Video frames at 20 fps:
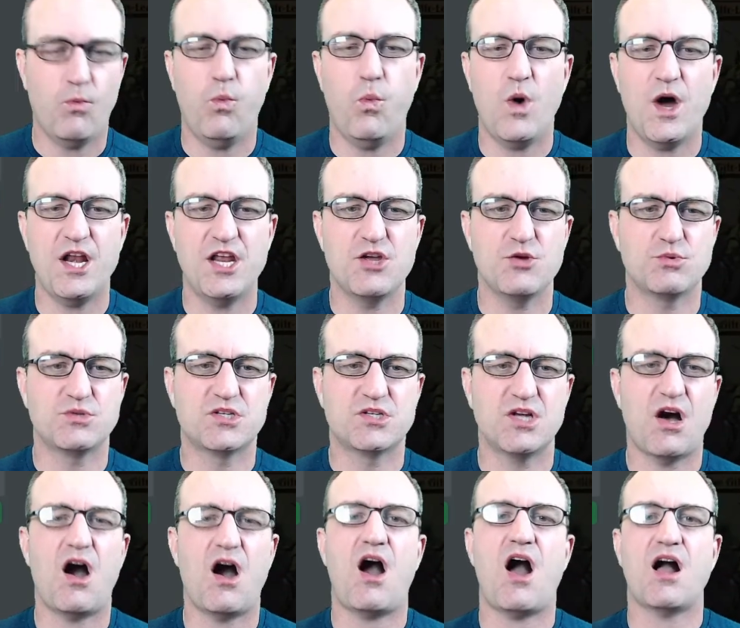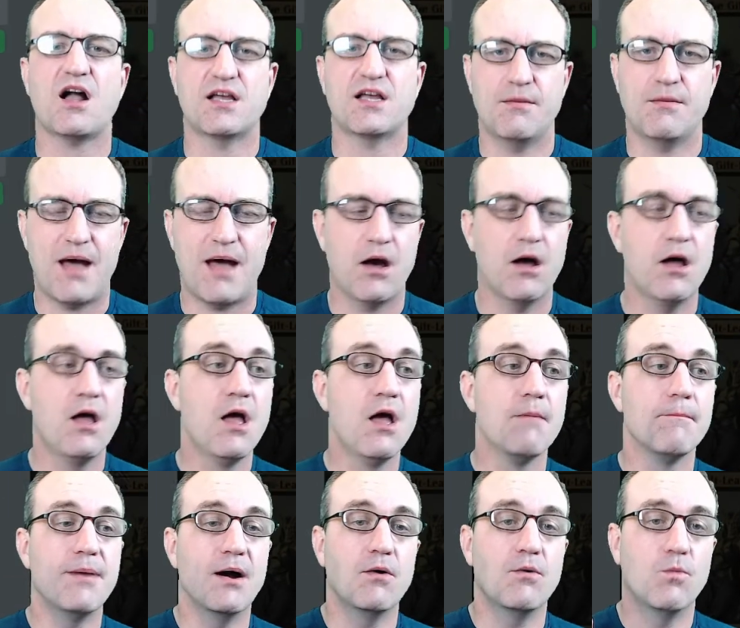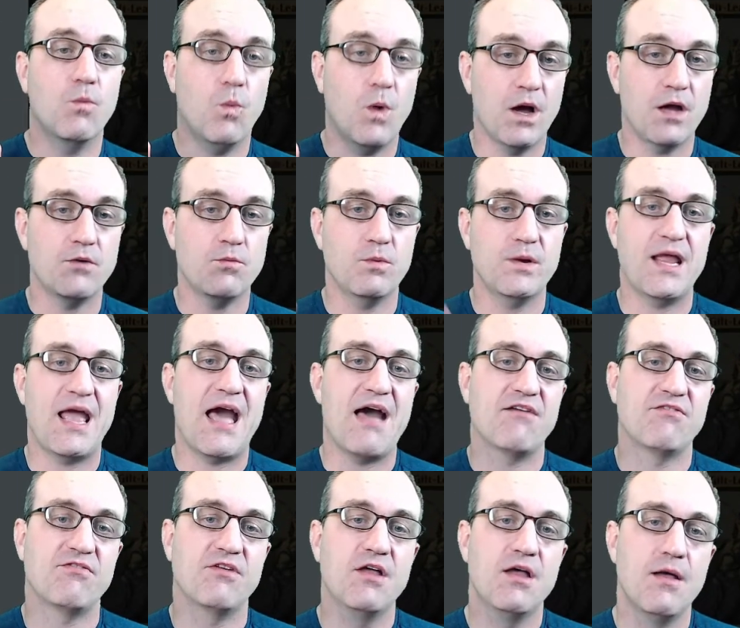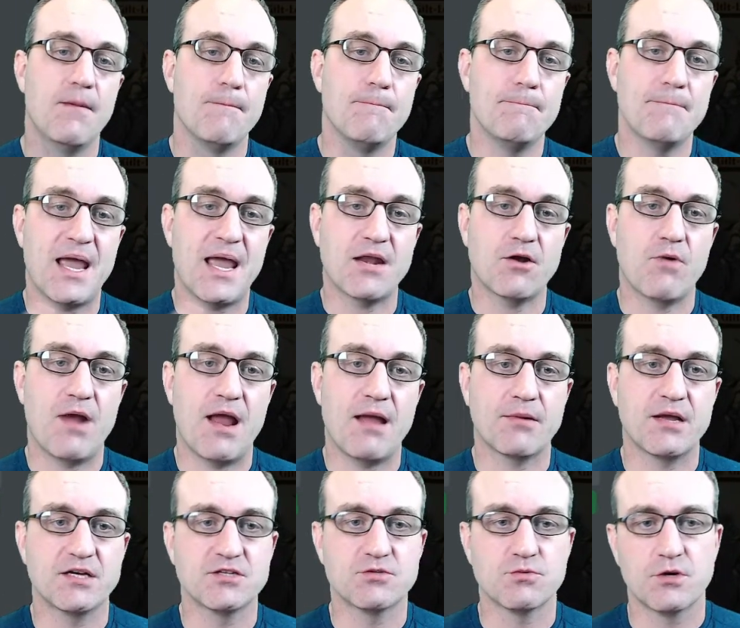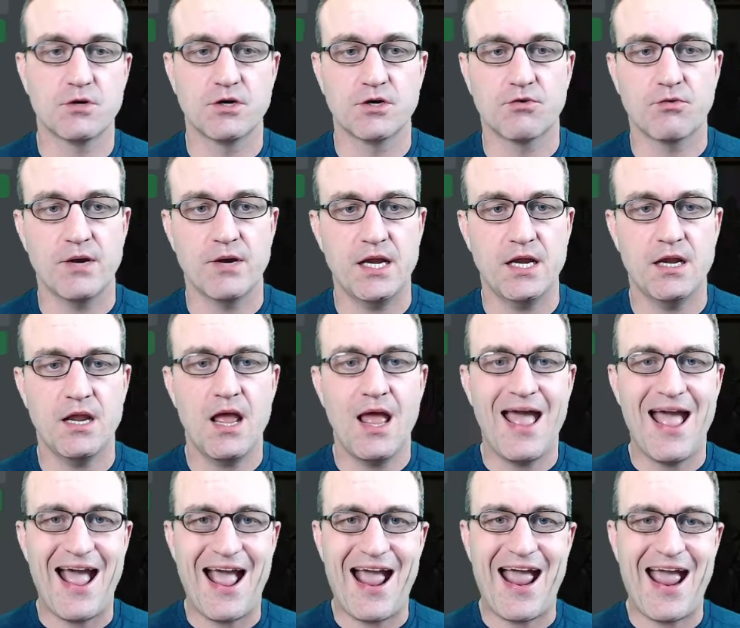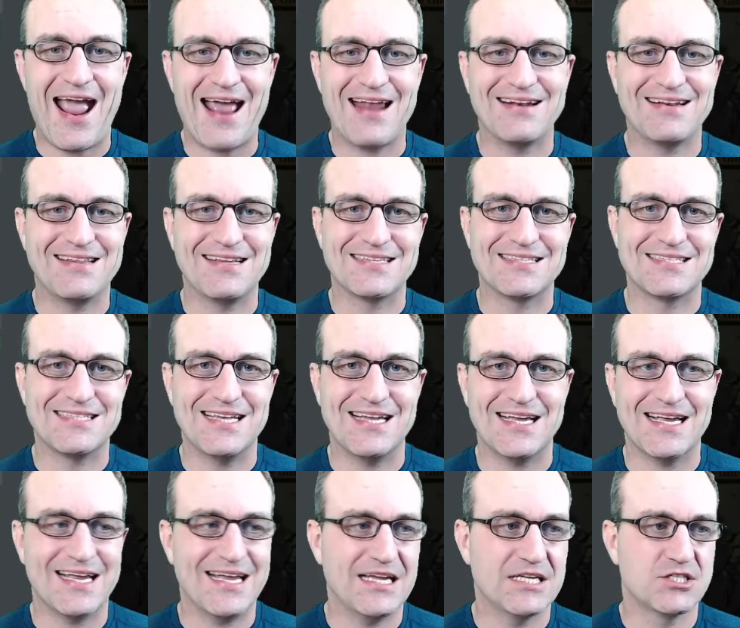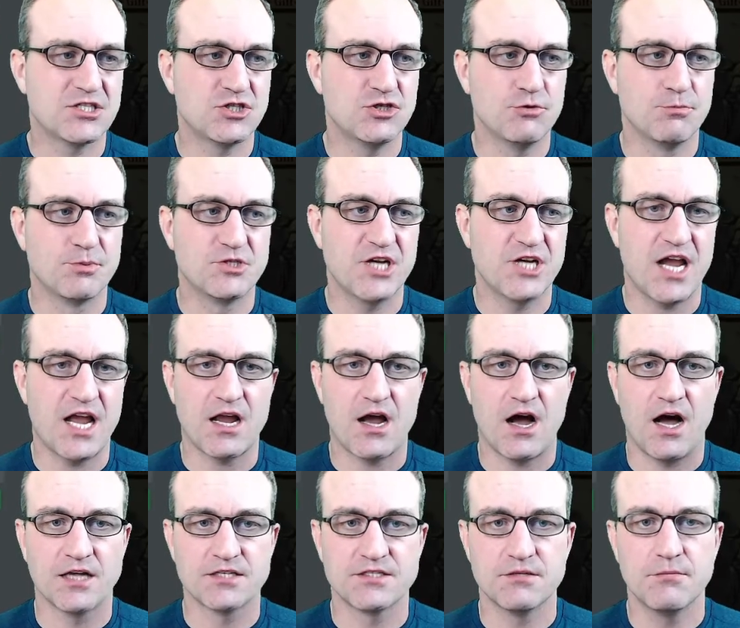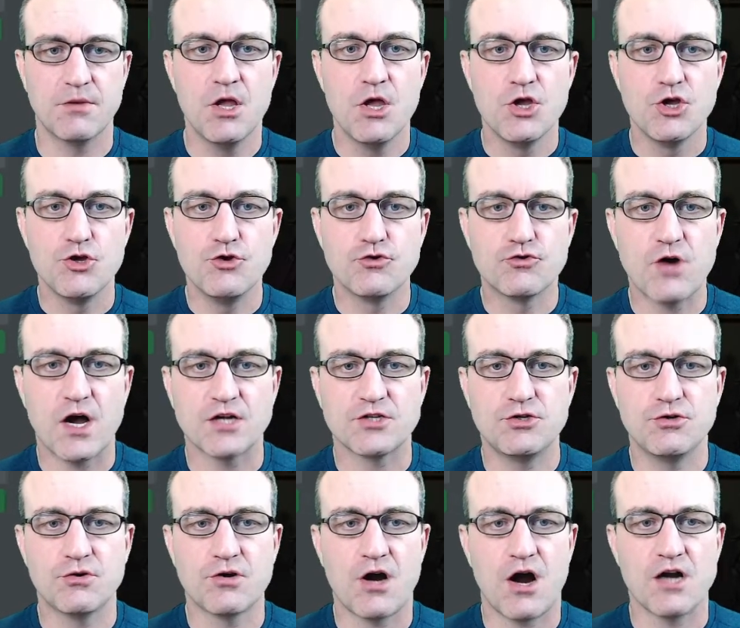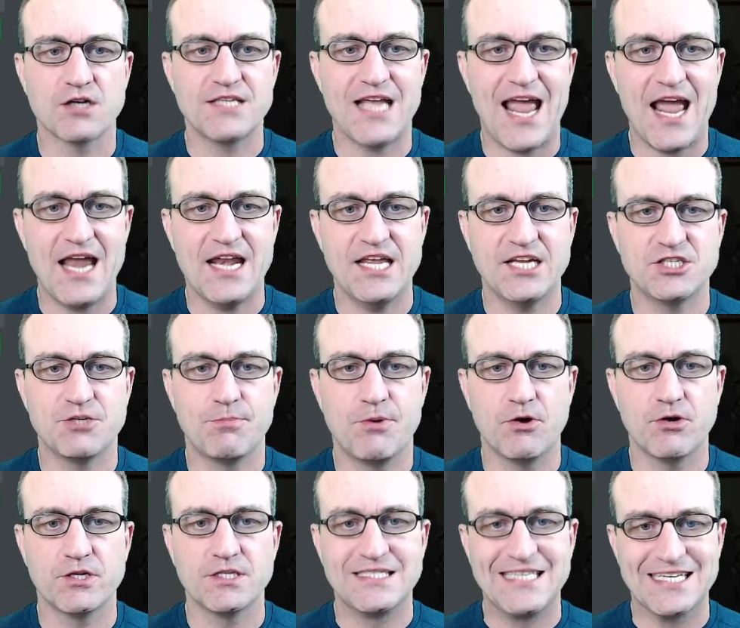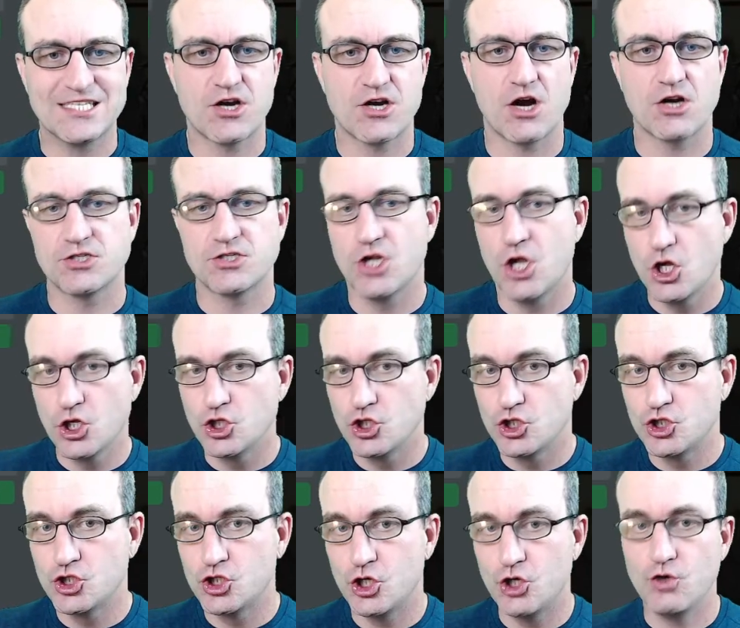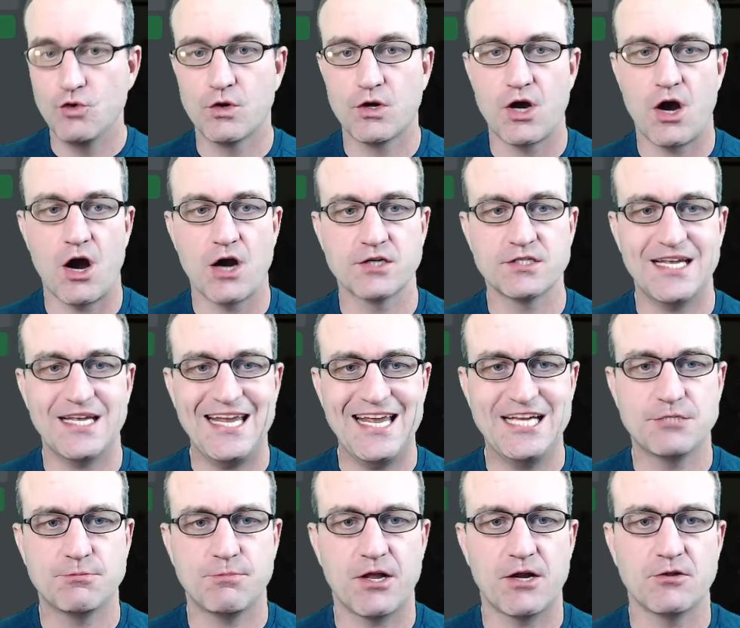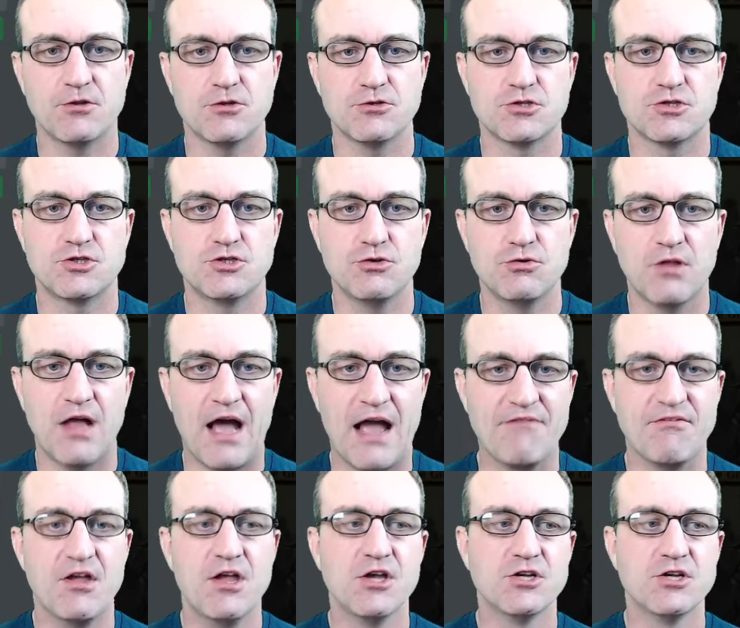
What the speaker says: What are you talking about? But 1, we have mana ramp because we're in green, and this thing is super jank awesome. You draw 2 cards, and each opponent discards 2 cards. Each player loses 2 life.